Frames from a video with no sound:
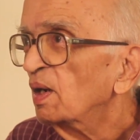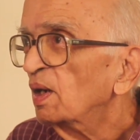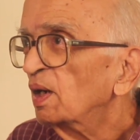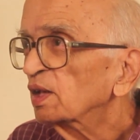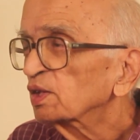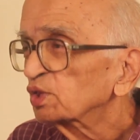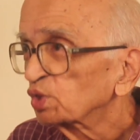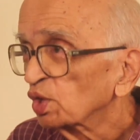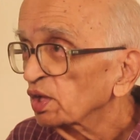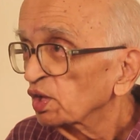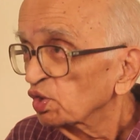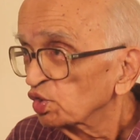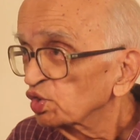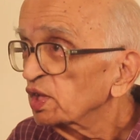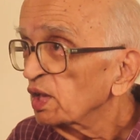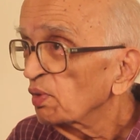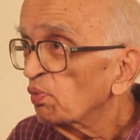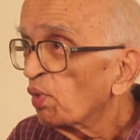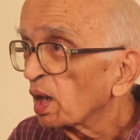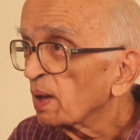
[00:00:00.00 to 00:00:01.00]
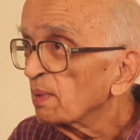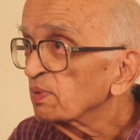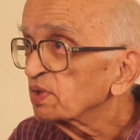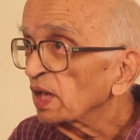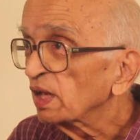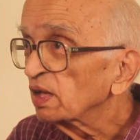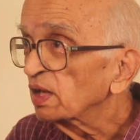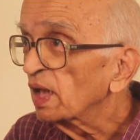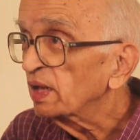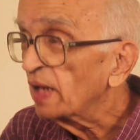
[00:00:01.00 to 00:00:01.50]
So you see what I am saying,
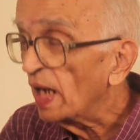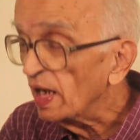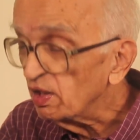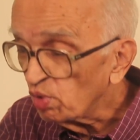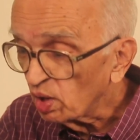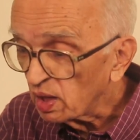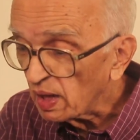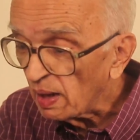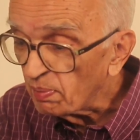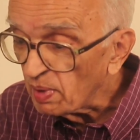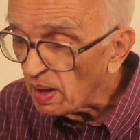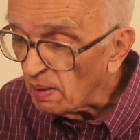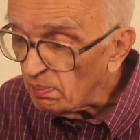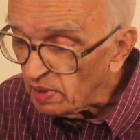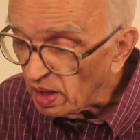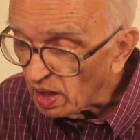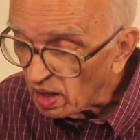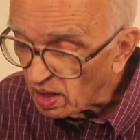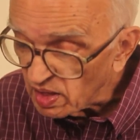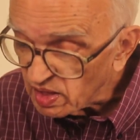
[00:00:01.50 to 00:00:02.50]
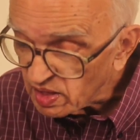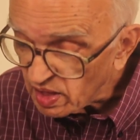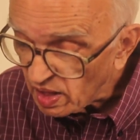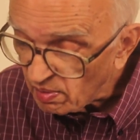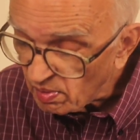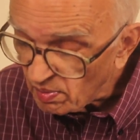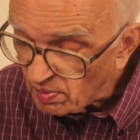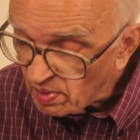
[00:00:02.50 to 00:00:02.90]
that is what Abraham Lincoln said.